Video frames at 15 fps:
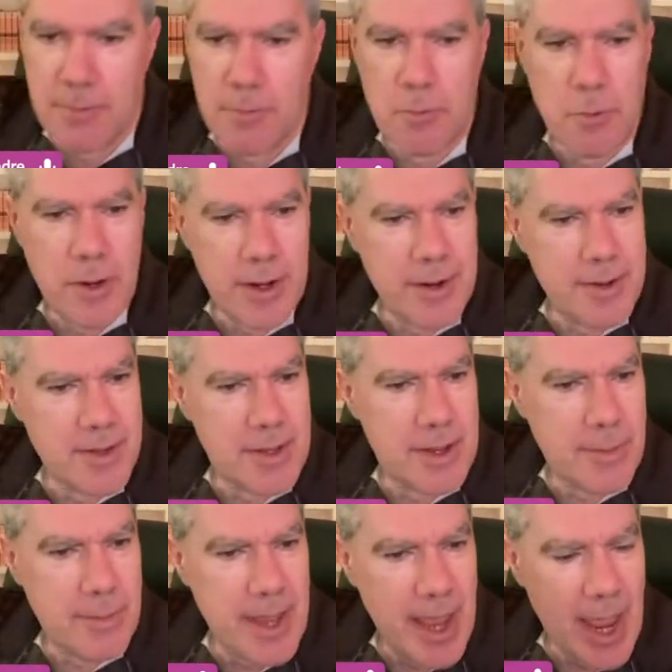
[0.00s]
what is going
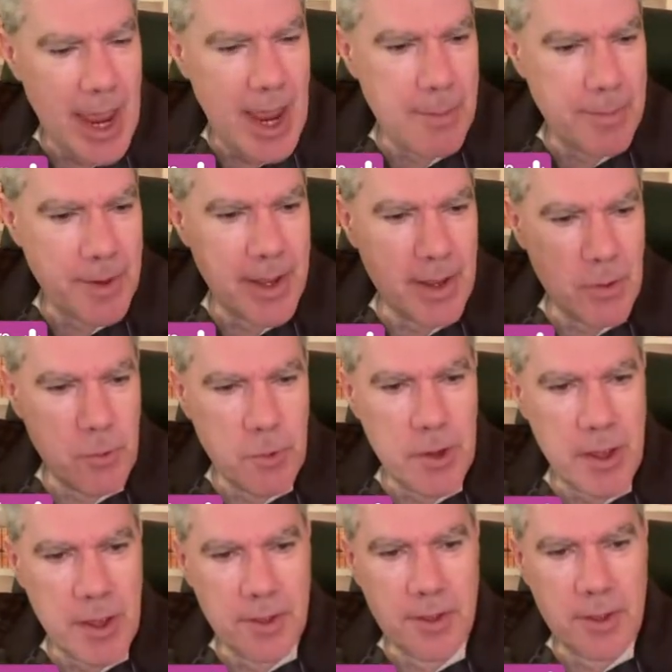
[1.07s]
to be happening
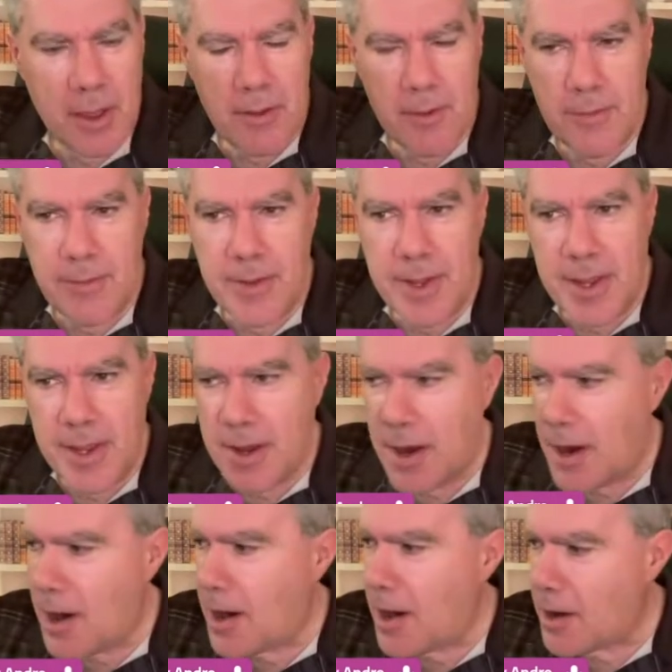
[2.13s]
with
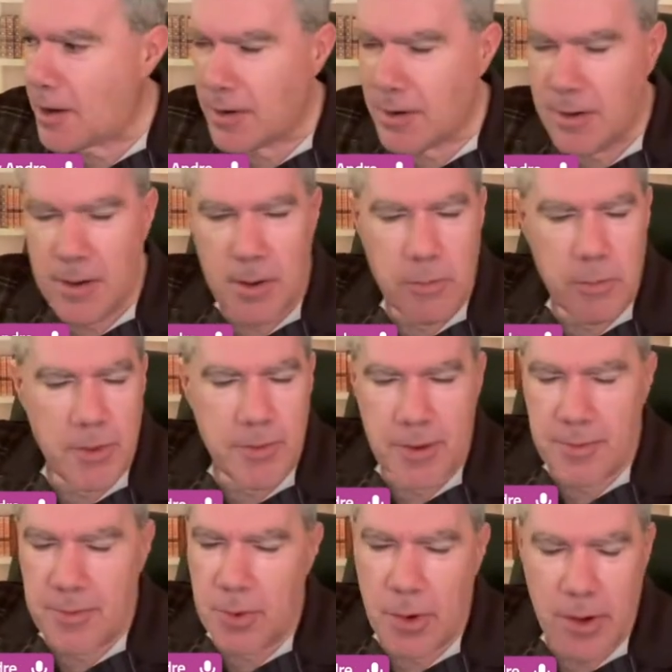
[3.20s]
VR
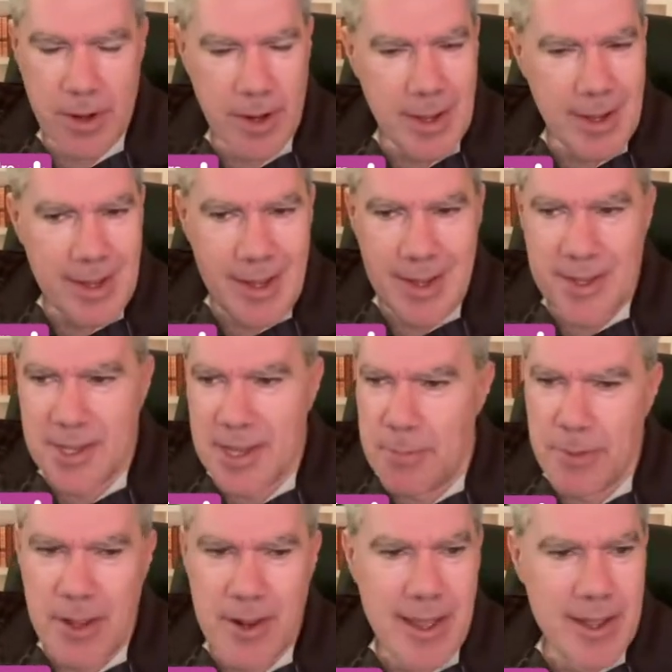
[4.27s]
moving forward. It's
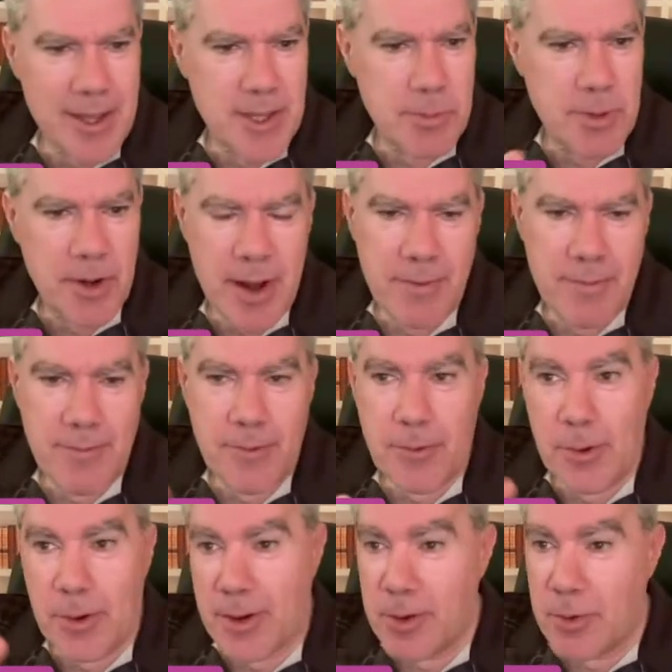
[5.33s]
something that's been around
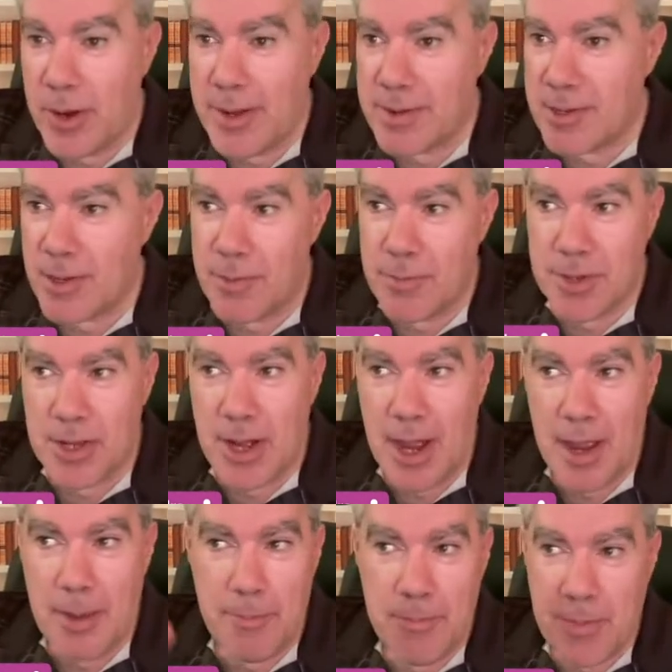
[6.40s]
for quite some
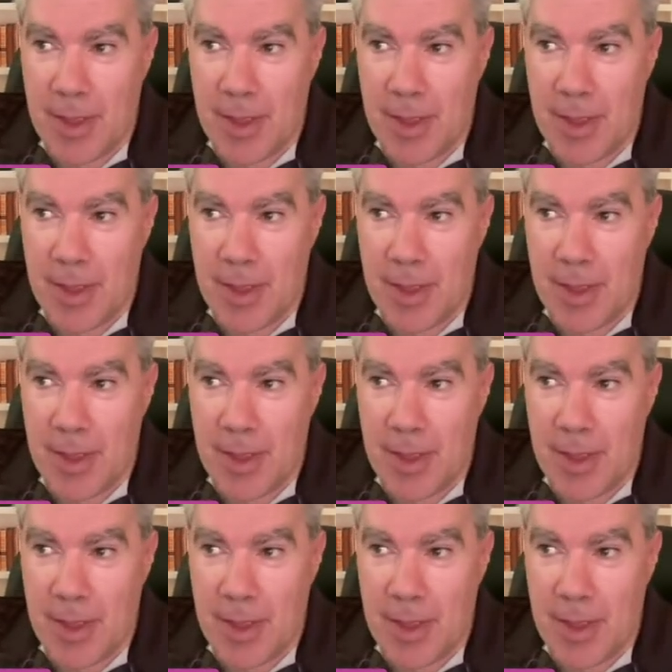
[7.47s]
time.